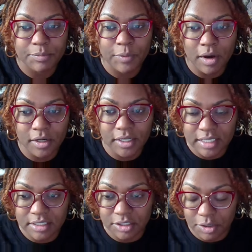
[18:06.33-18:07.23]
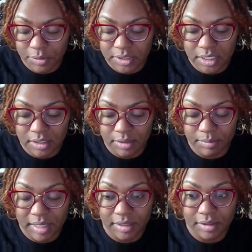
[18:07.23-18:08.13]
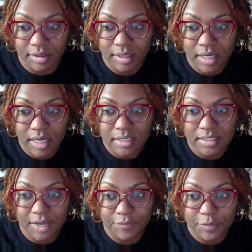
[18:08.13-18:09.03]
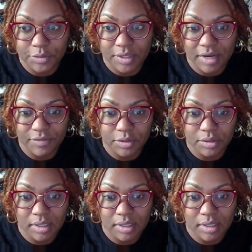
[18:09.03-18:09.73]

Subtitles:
We ought to get to know each other better. Typhoon Devil.